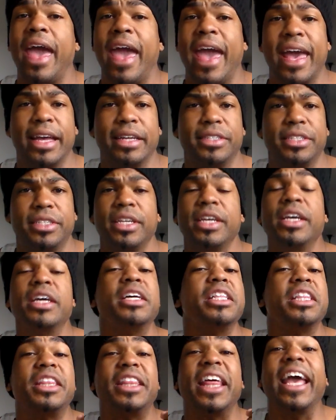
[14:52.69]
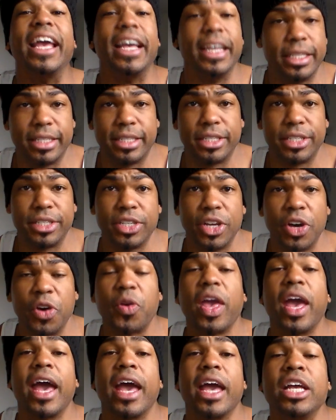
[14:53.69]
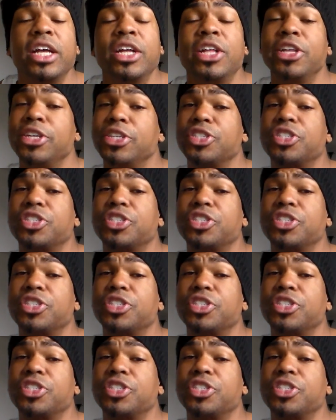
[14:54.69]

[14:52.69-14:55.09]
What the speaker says: ass thinks, okay?